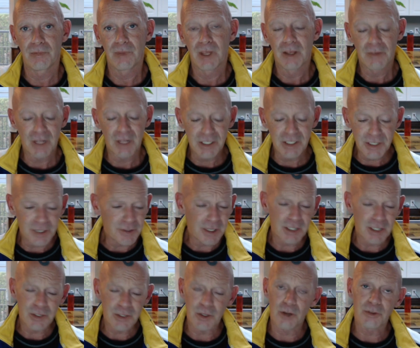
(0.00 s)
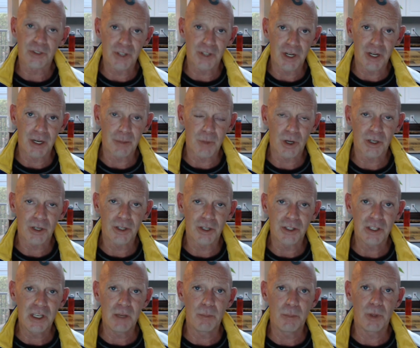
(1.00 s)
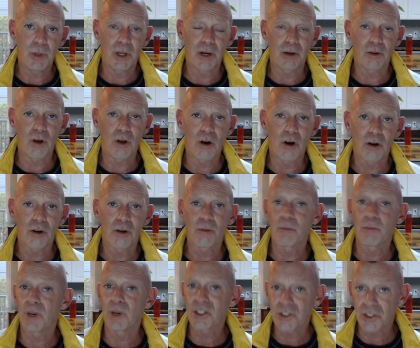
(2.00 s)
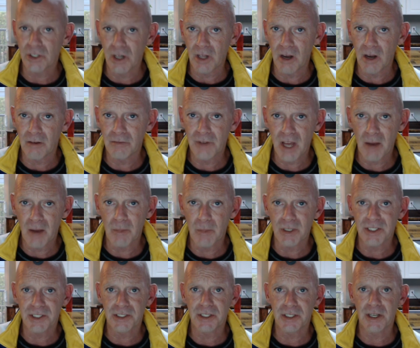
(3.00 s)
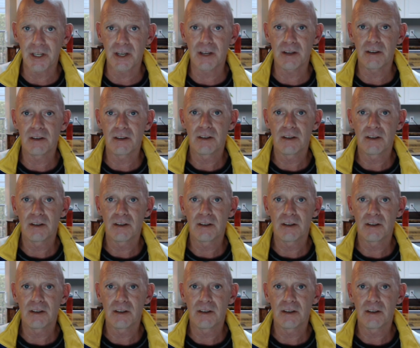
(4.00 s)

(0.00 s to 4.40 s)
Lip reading: That's it. That's all tonight. I'm not going to keep you any longer. Much love. Namaste.